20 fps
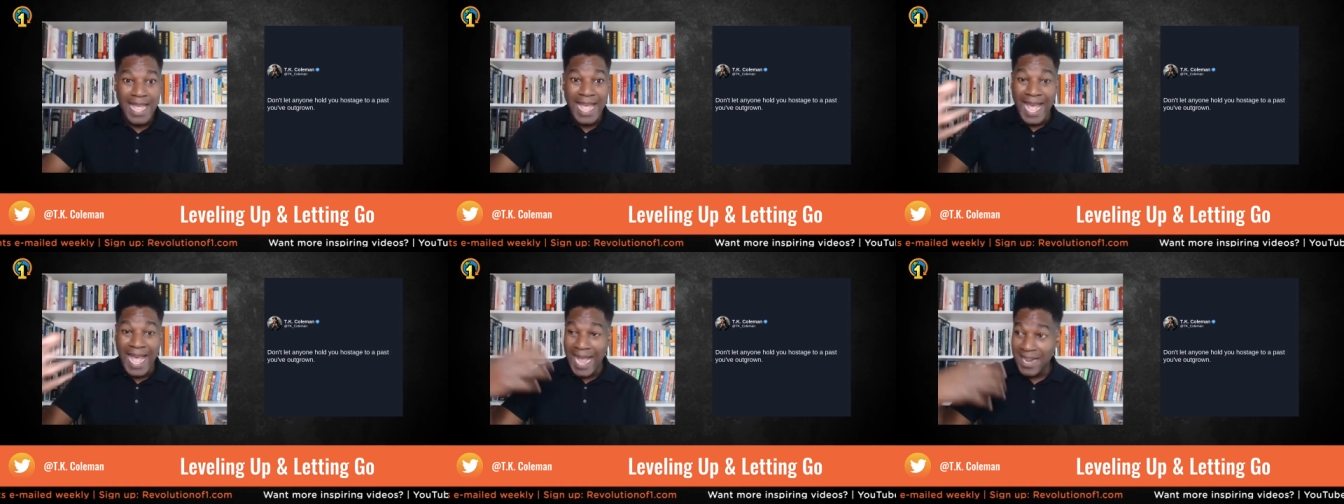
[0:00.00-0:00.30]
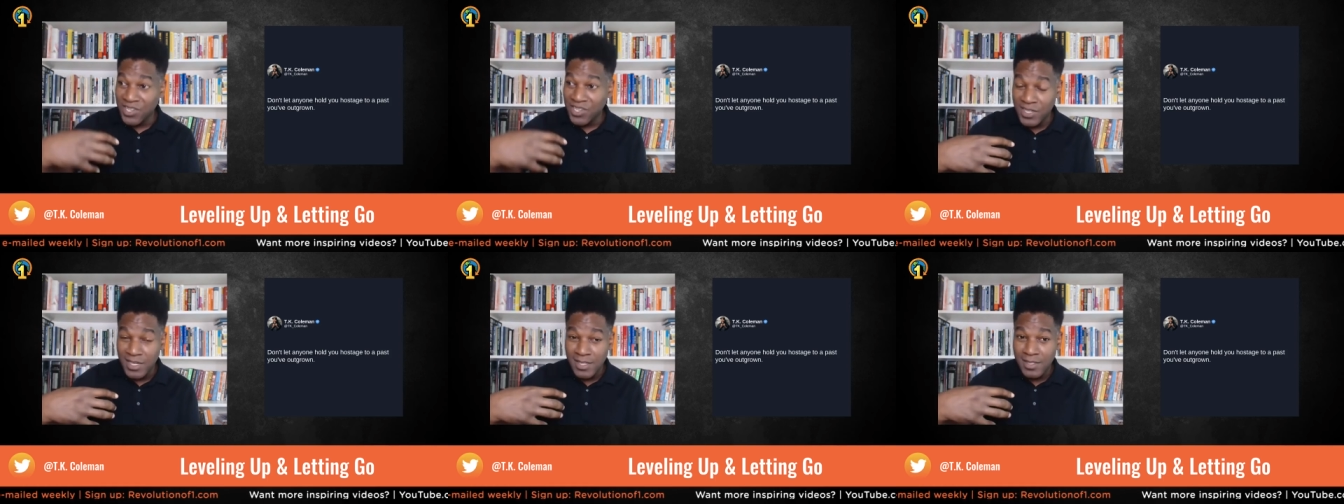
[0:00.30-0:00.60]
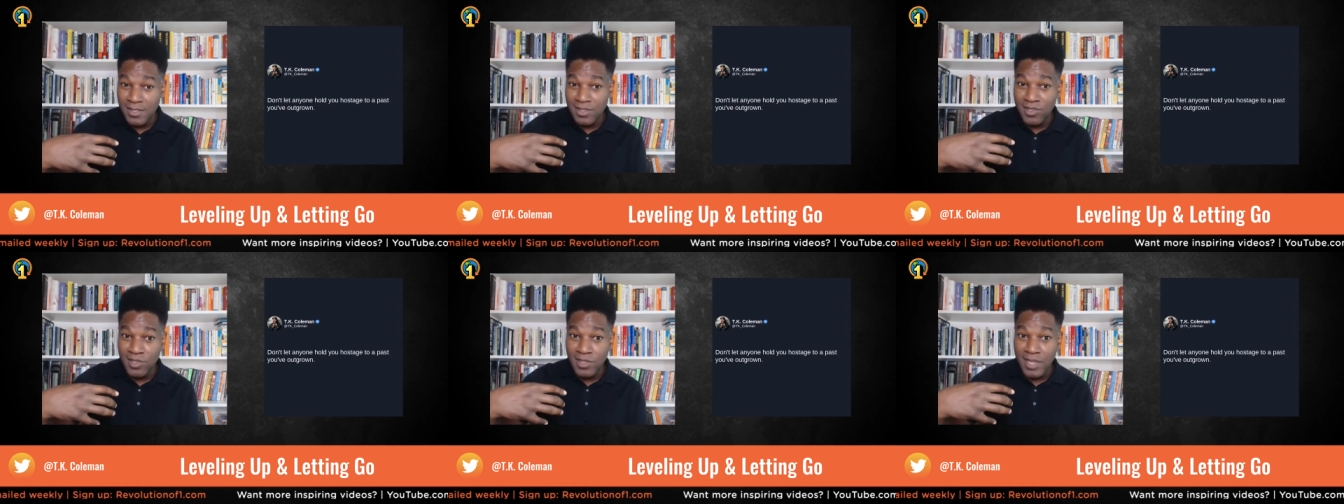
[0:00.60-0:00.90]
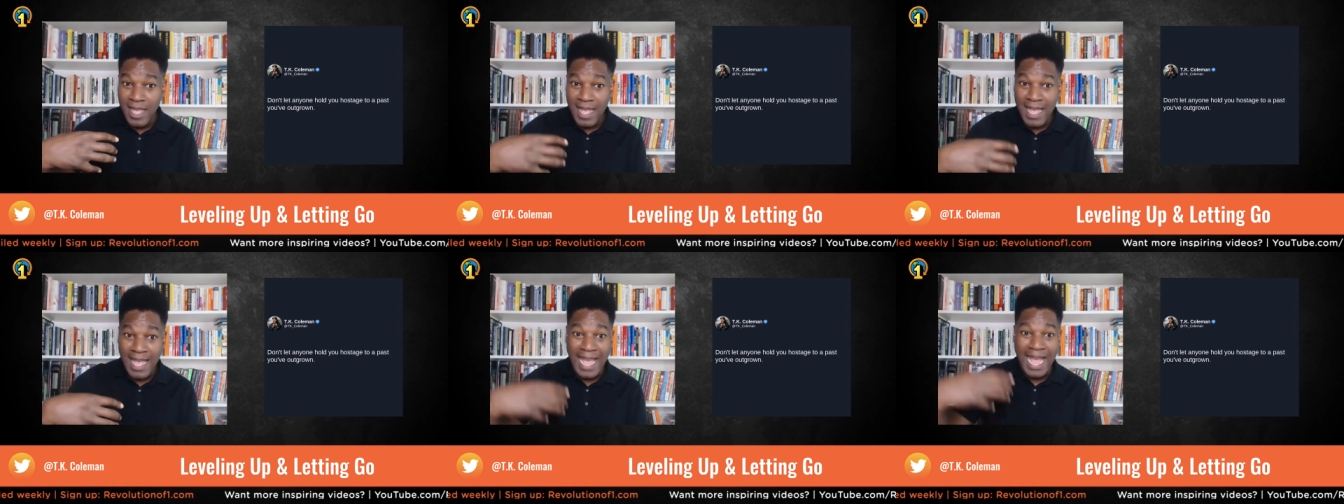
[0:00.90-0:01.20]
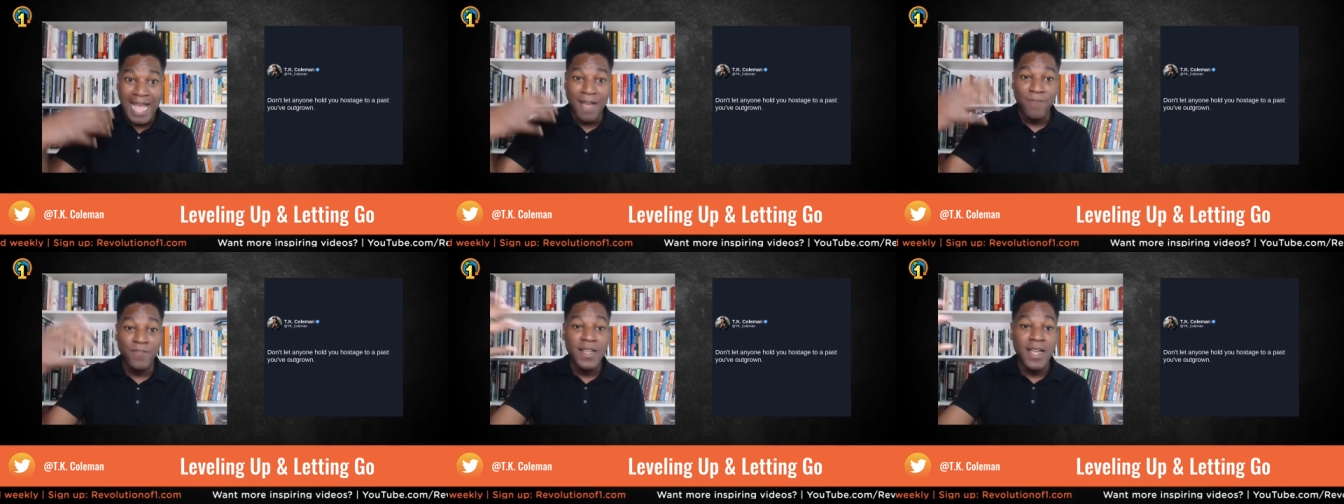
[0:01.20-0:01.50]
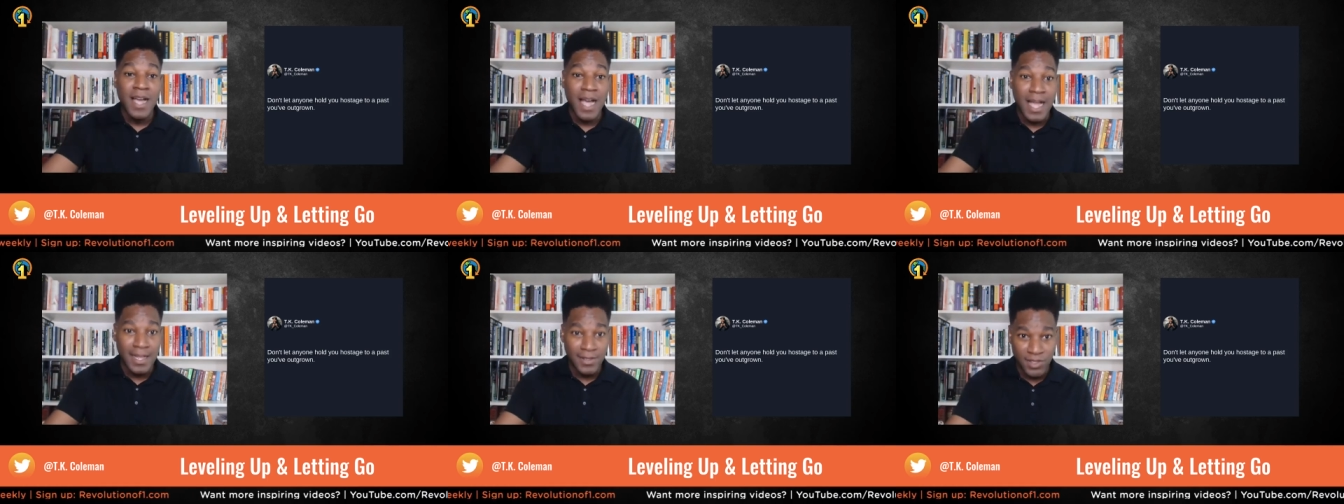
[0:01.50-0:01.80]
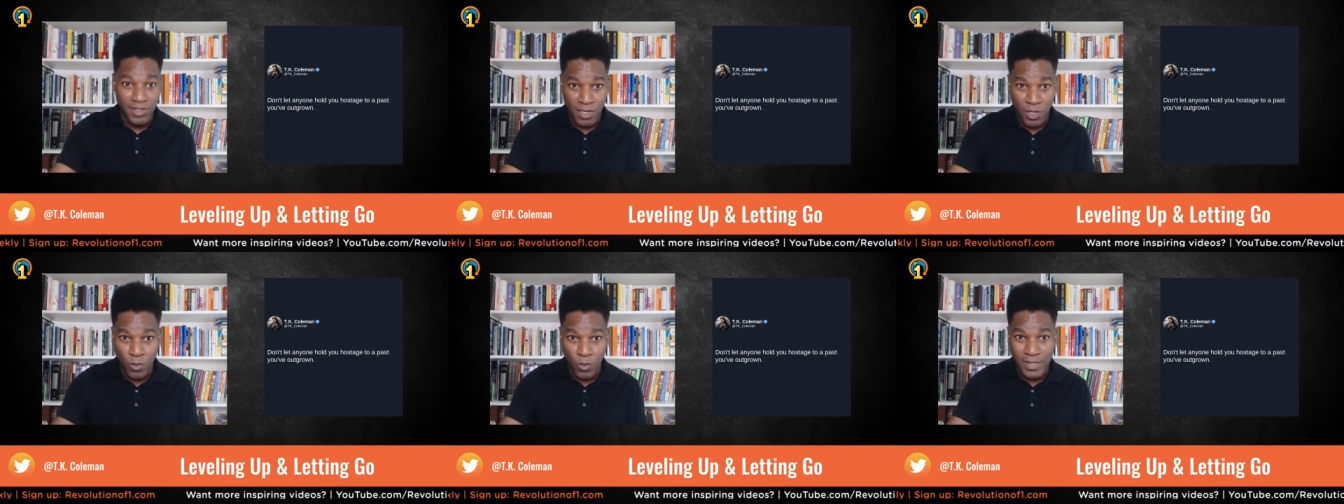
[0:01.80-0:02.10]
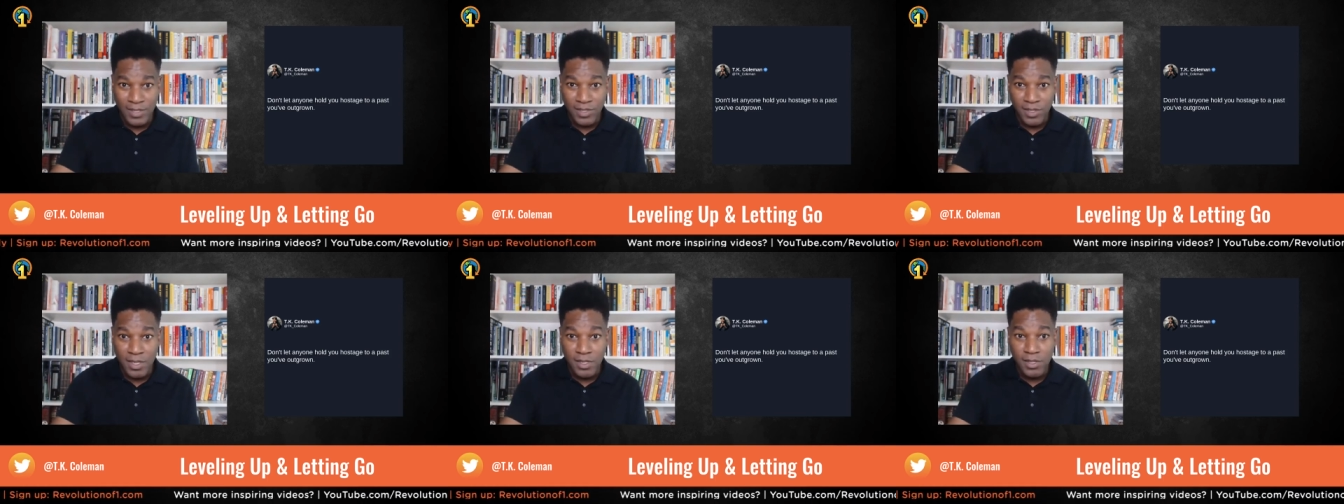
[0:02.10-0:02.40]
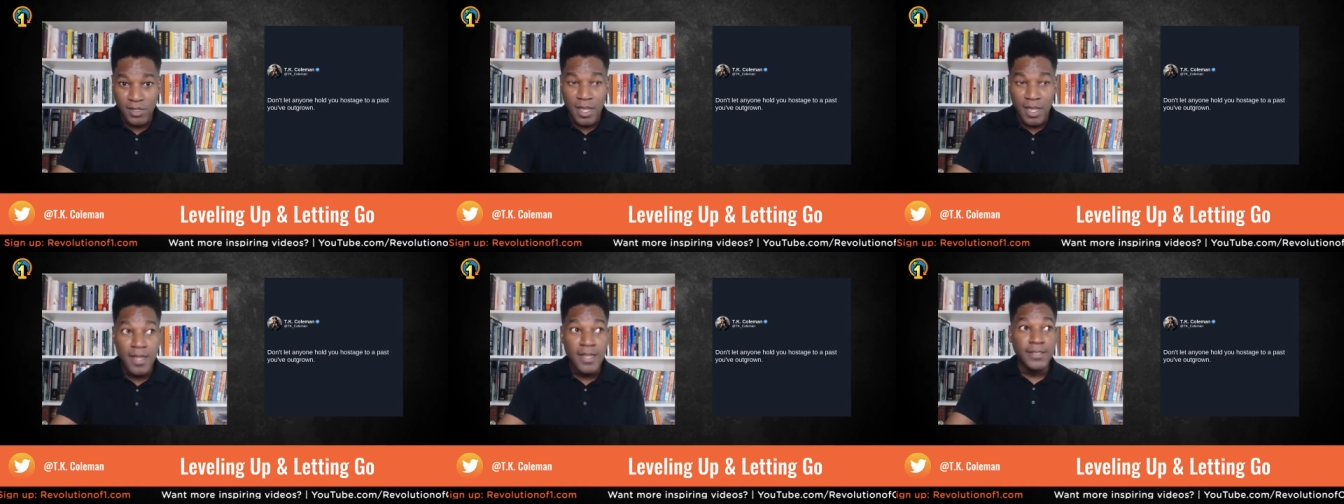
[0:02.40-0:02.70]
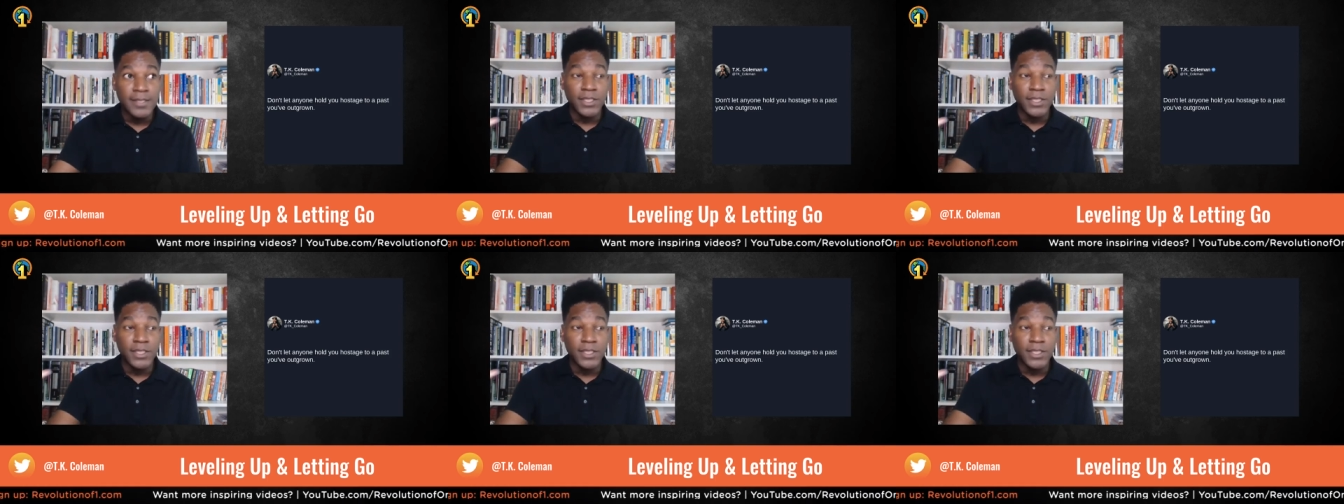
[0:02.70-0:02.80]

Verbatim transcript: Actions have consequences.